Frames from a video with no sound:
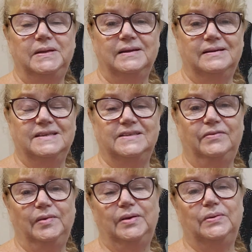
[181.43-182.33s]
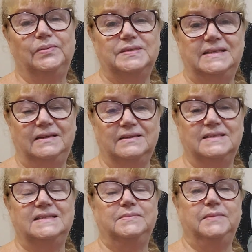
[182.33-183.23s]
be nice if we could all send
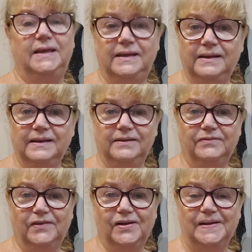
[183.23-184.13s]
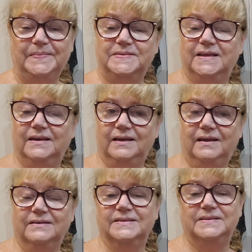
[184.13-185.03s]
her some healing vibes and
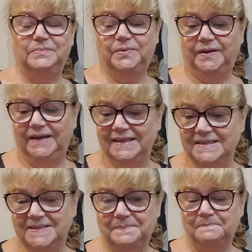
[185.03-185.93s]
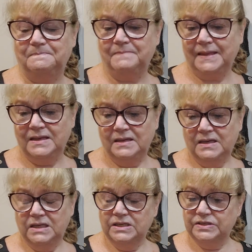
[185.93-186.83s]
hugs and prayers.
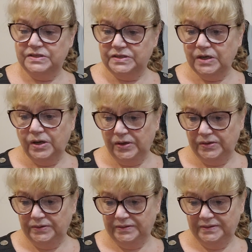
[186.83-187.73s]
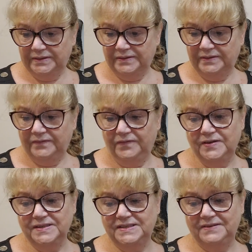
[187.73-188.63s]
So,
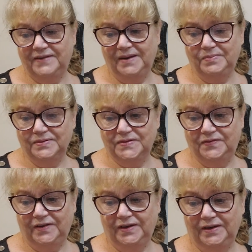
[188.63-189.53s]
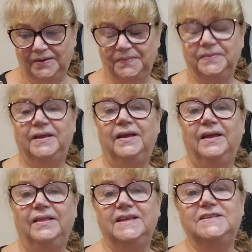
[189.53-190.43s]
1st of April's photo.
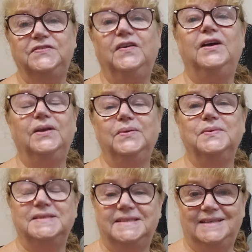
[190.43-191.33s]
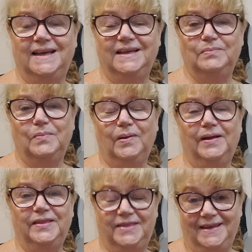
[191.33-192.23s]
This photo was taken
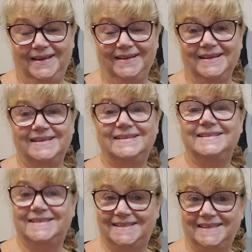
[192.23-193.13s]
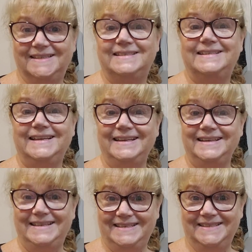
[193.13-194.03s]
by Thing
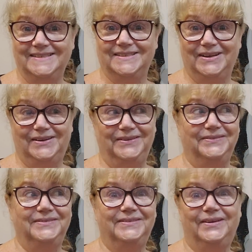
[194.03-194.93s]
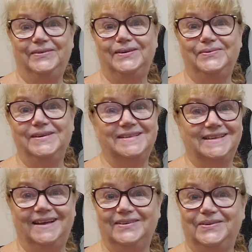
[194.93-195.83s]
16 years ago. When I worked
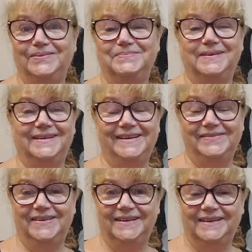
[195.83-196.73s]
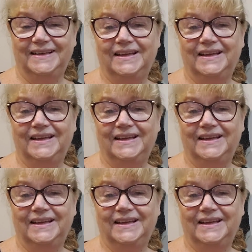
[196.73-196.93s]
it out, I couldn't believe it.